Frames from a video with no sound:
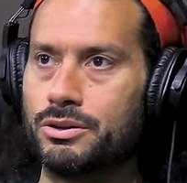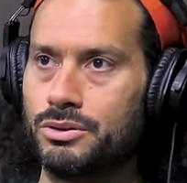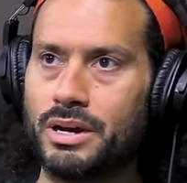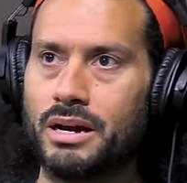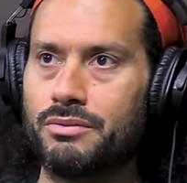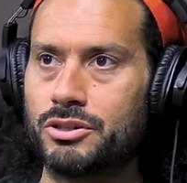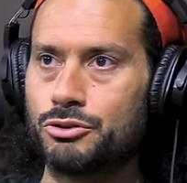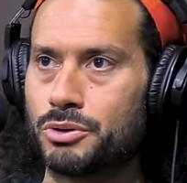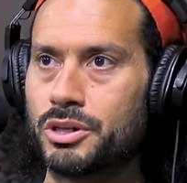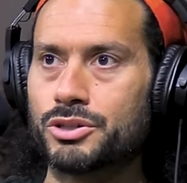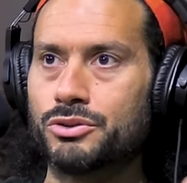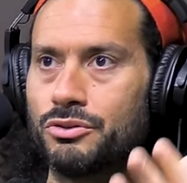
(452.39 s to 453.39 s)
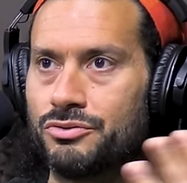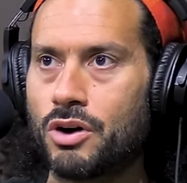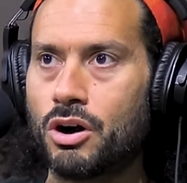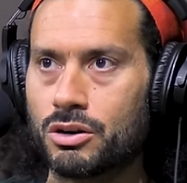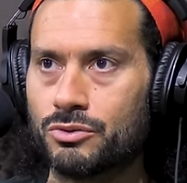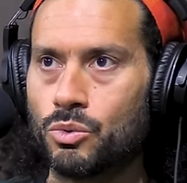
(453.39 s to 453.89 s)
you do have the traditional
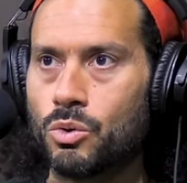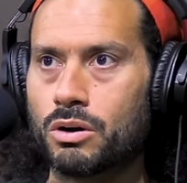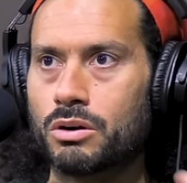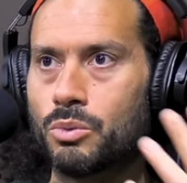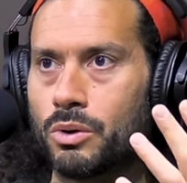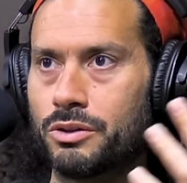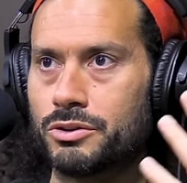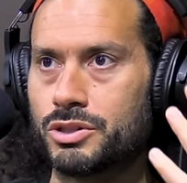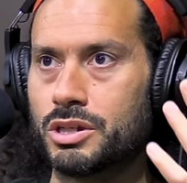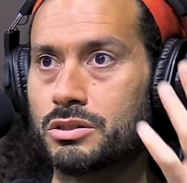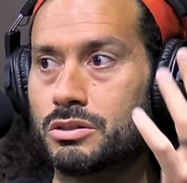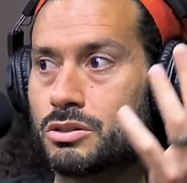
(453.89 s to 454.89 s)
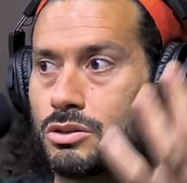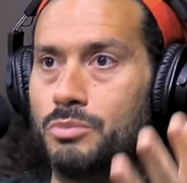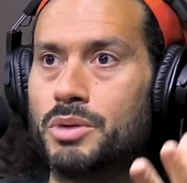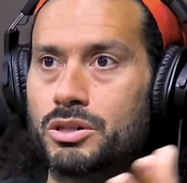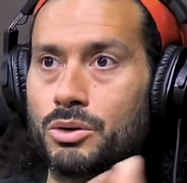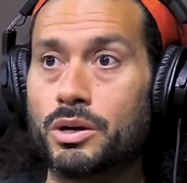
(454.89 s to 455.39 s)
fog of war where there's just so
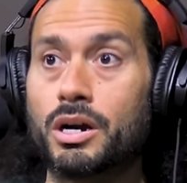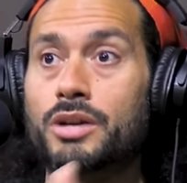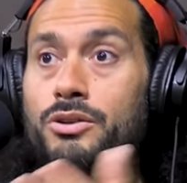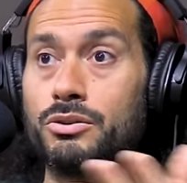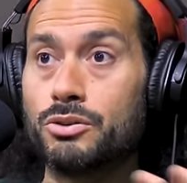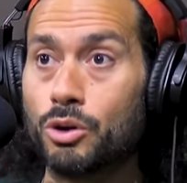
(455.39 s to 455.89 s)
much going on,